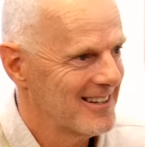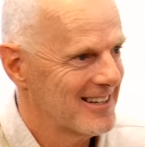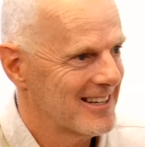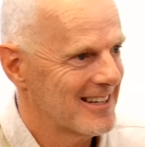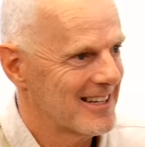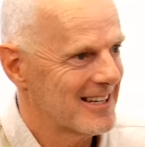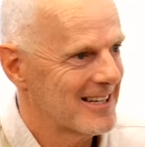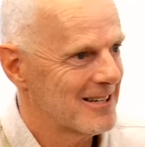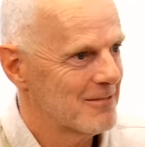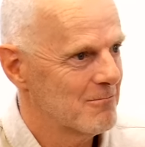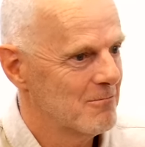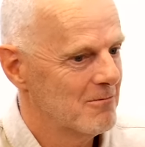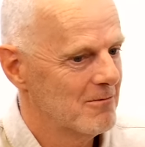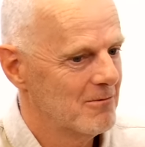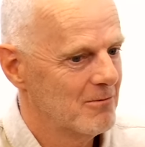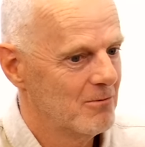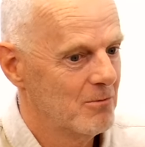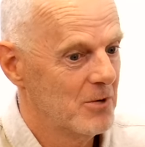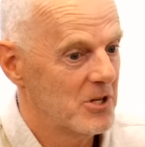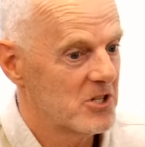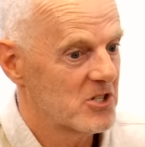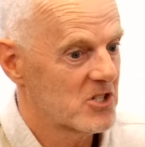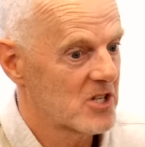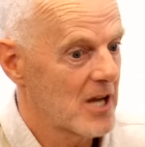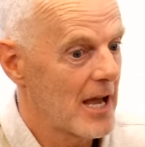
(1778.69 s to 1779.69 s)
um,
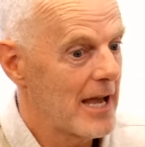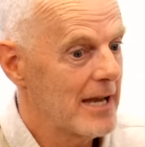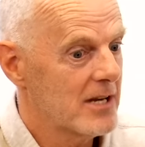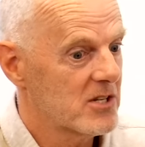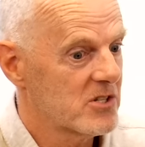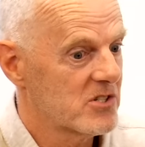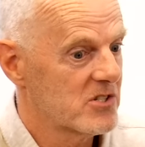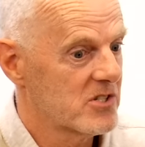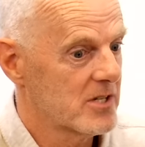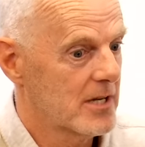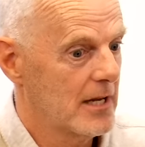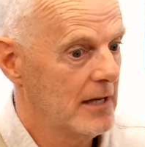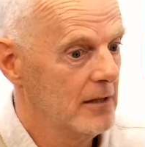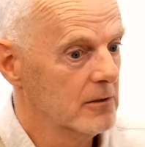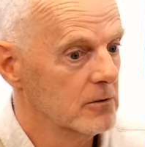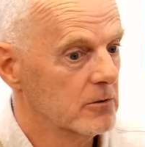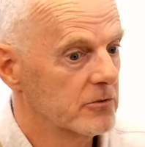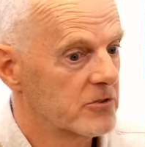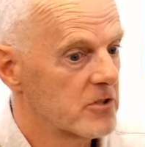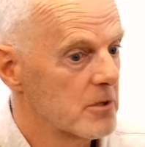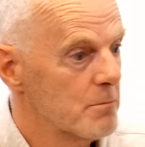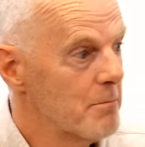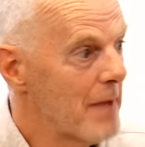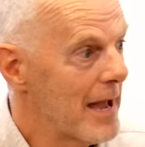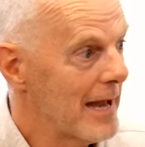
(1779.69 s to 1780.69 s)
which takes skill
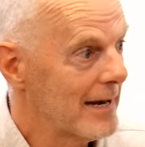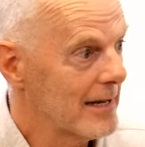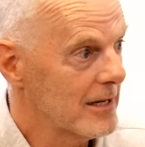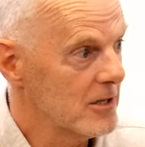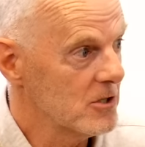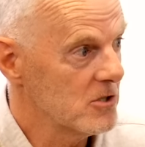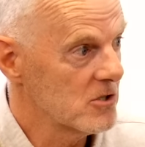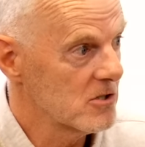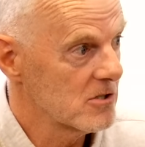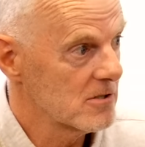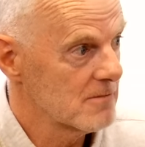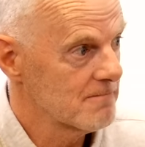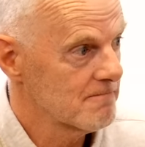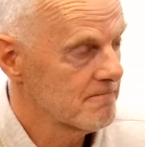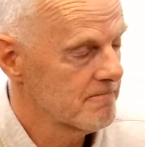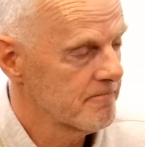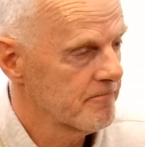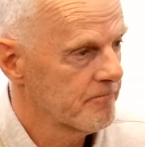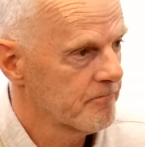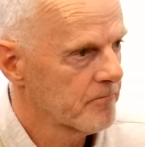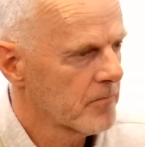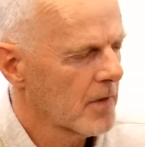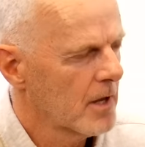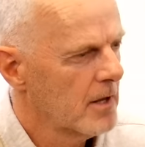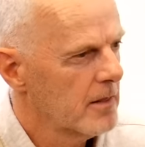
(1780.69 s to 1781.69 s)
to manage.
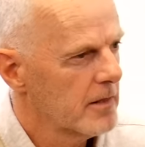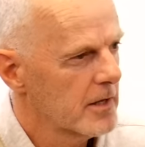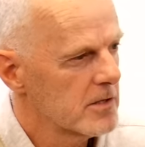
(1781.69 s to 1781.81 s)
Mm-hmm.